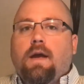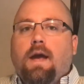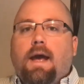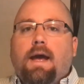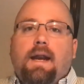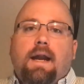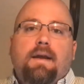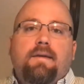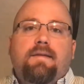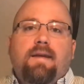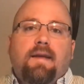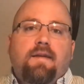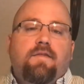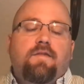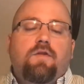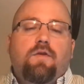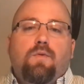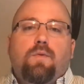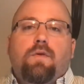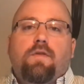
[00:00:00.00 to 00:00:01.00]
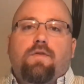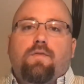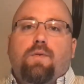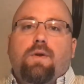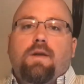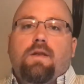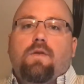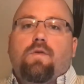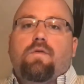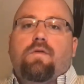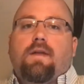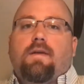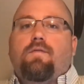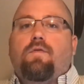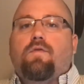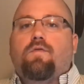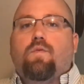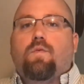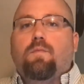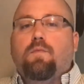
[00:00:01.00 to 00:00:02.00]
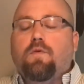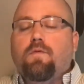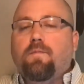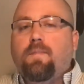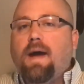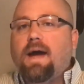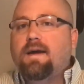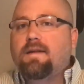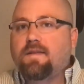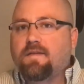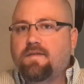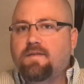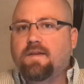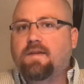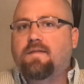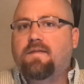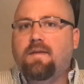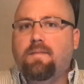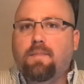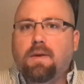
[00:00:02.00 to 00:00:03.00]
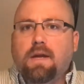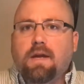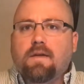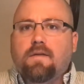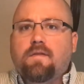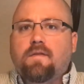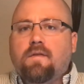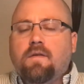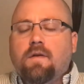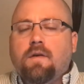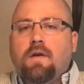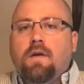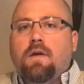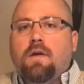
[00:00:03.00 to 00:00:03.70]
and on days two and three, those levels will move back to 60 minutes.